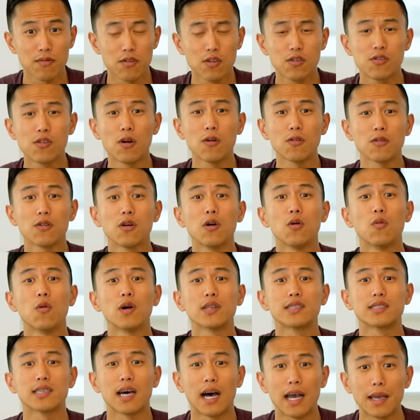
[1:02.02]
you don't know
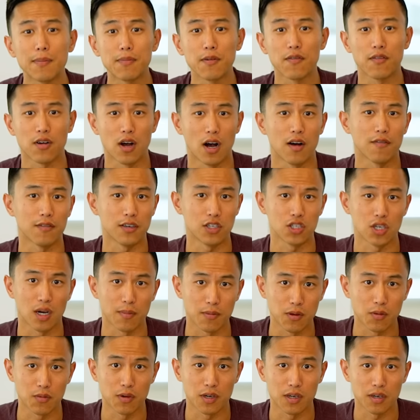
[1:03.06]
what type of coffee
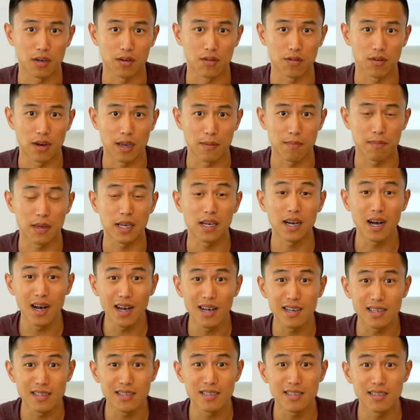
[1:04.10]
shop you want to create
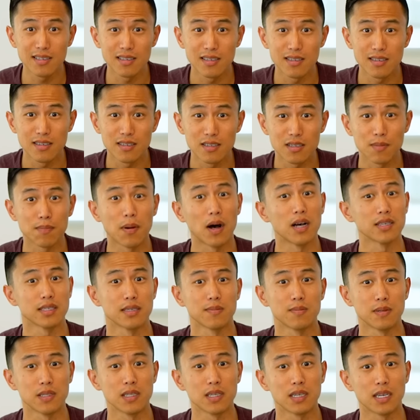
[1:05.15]
because the
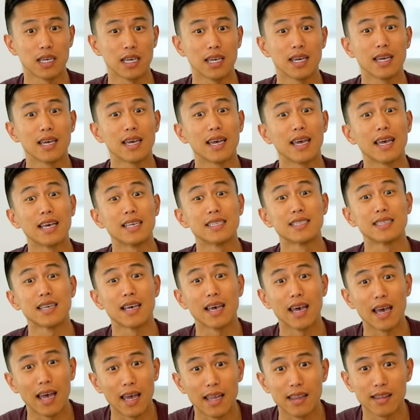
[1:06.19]
possibility is
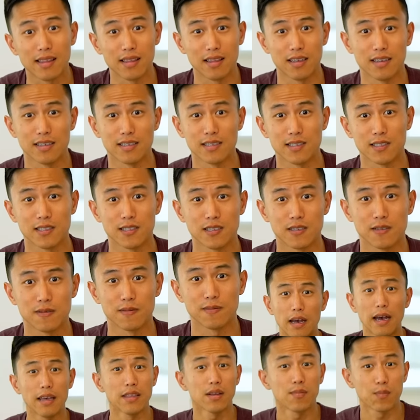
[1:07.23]
endless.
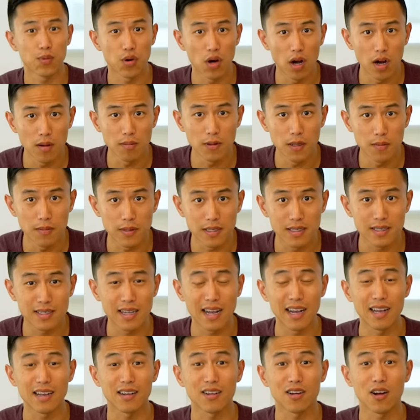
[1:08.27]
And the problem is
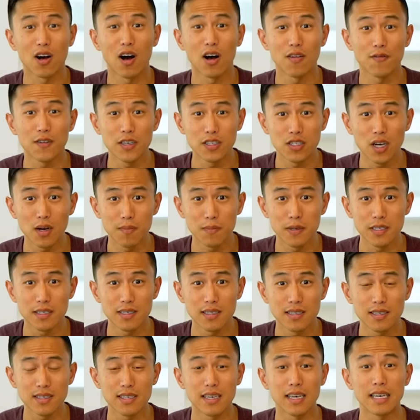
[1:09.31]
that coffee shop
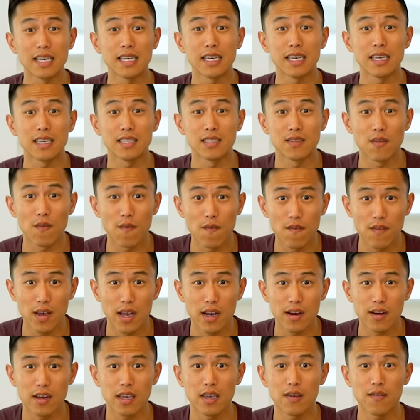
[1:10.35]
business is
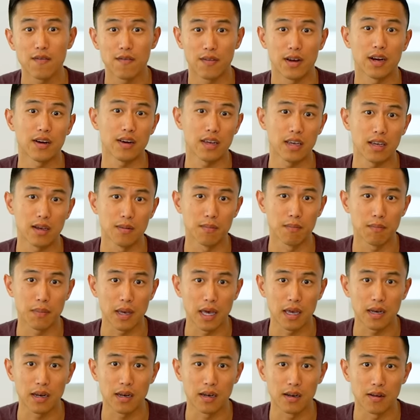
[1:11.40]
very, very
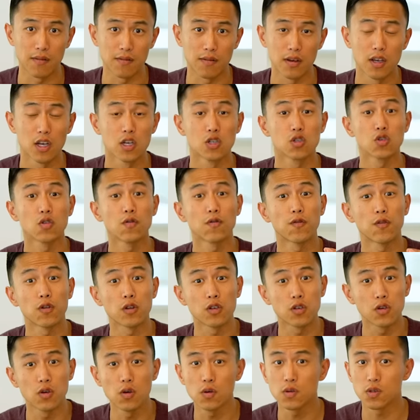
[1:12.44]
competitive. So for
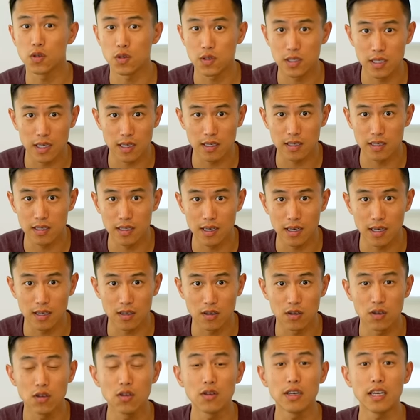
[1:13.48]
you to
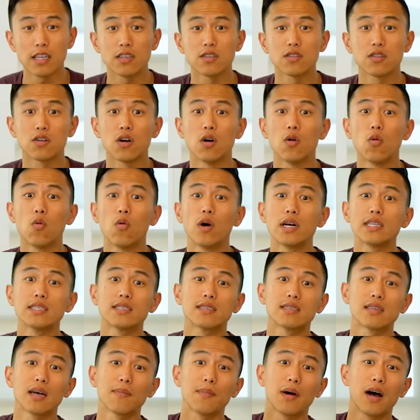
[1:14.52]
succeed, you need to go one
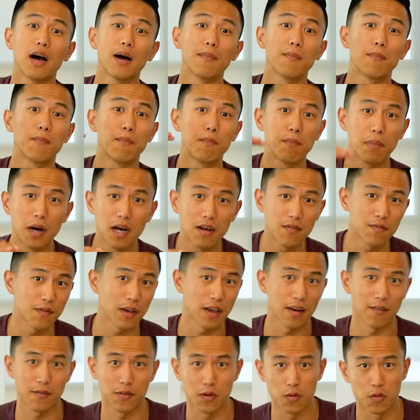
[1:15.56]
step above
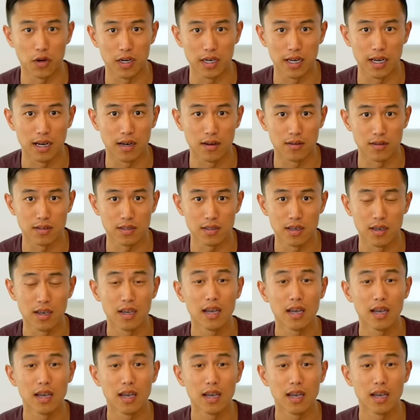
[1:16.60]
everyone else,